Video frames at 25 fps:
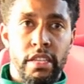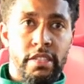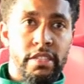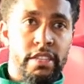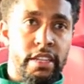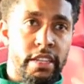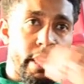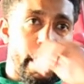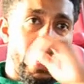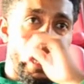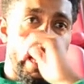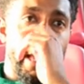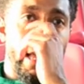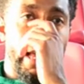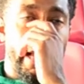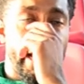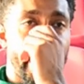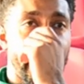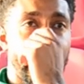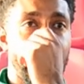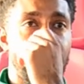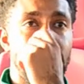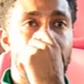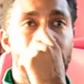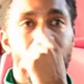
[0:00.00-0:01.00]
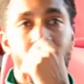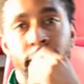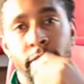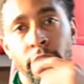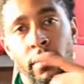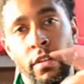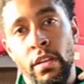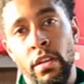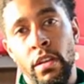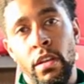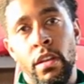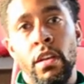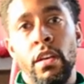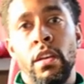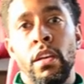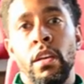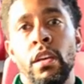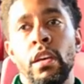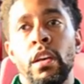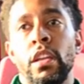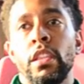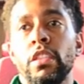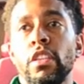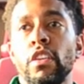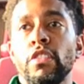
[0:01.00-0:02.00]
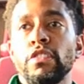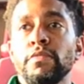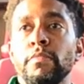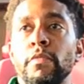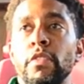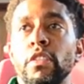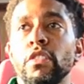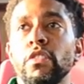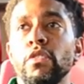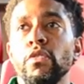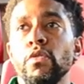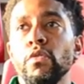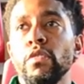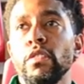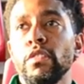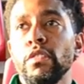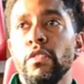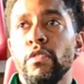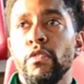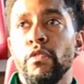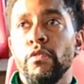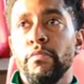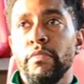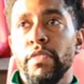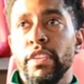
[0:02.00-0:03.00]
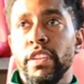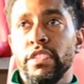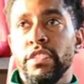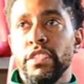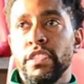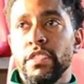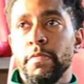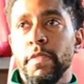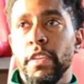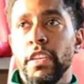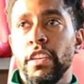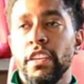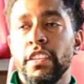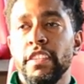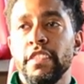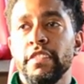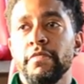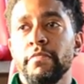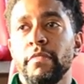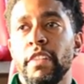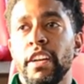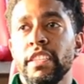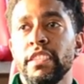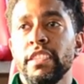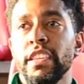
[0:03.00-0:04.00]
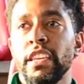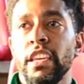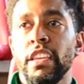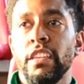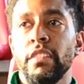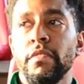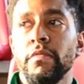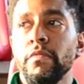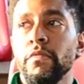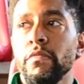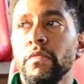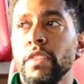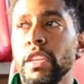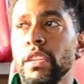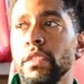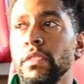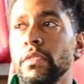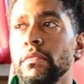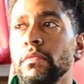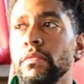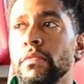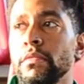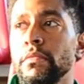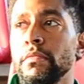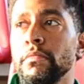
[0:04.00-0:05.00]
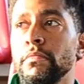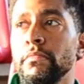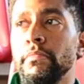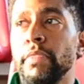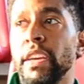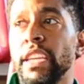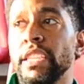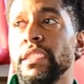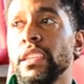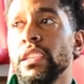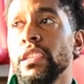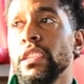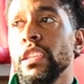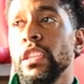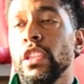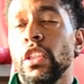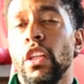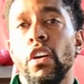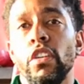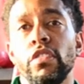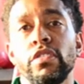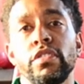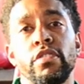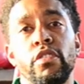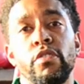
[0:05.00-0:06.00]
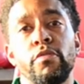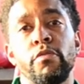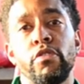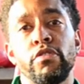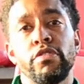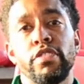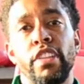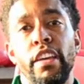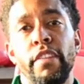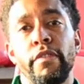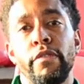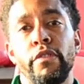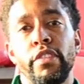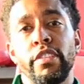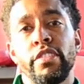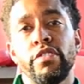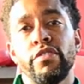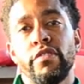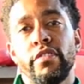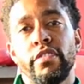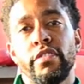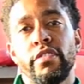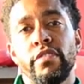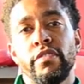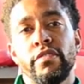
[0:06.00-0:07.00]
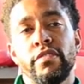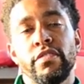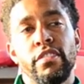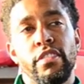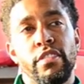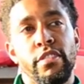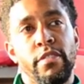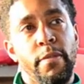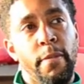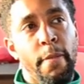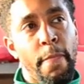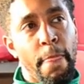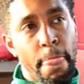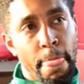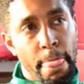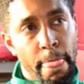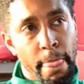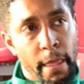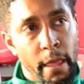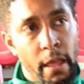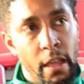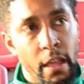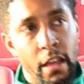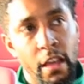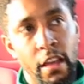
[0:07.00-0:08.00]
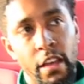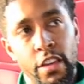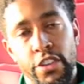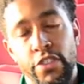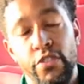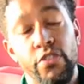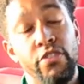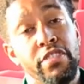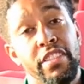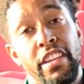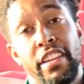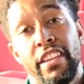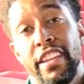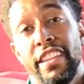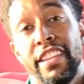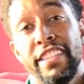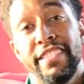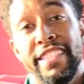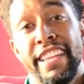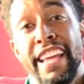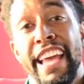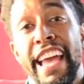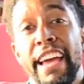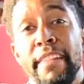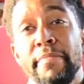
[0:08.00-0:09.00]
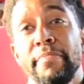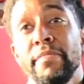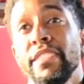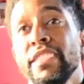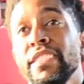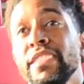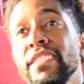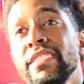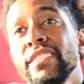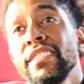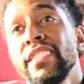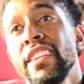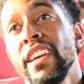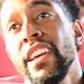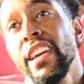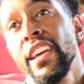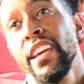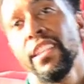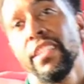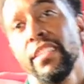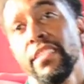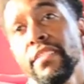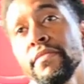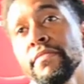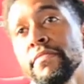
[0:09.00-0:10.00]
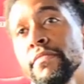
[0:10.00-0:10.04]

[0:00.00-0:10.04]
today I kinda lost my cool a little bit just because my team we basically lost almost every drill. So usually that doesn't happen. And